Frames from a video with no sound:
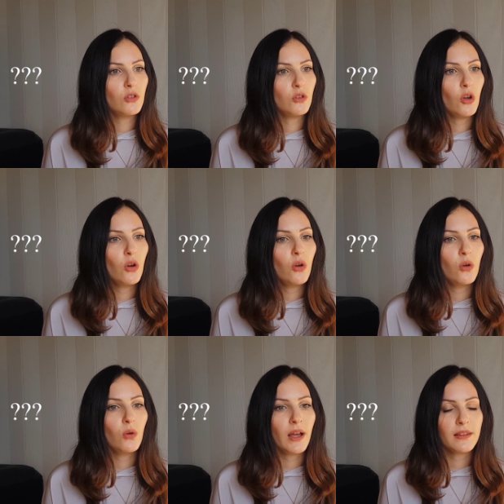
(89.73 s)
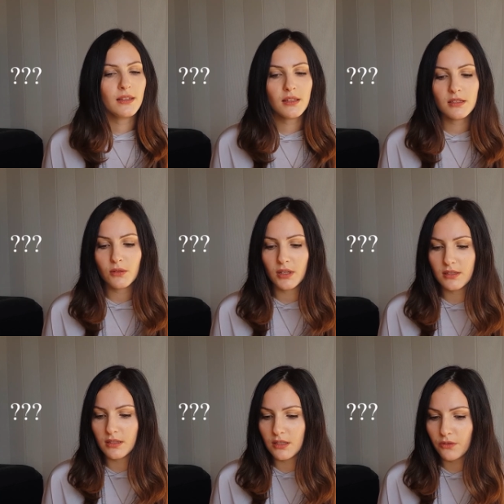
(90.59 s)
No, I think it's
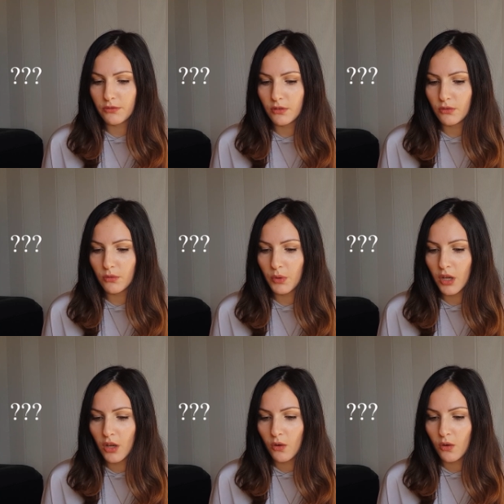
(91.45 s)
a different group.